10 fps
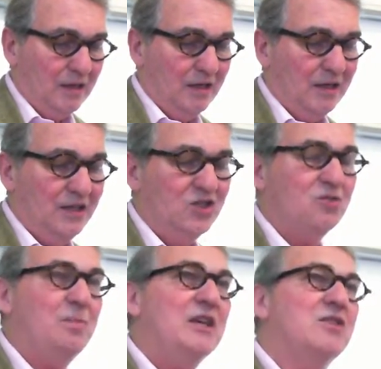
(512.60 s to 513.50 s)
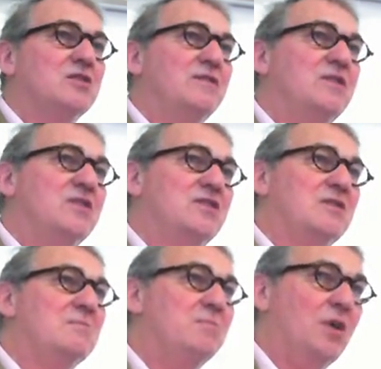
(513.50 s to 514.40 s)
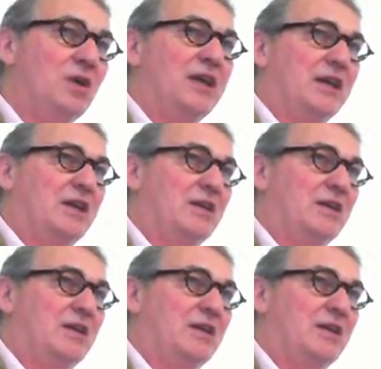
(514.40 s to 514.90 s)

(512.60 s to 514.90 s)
he speaks of the symbolic,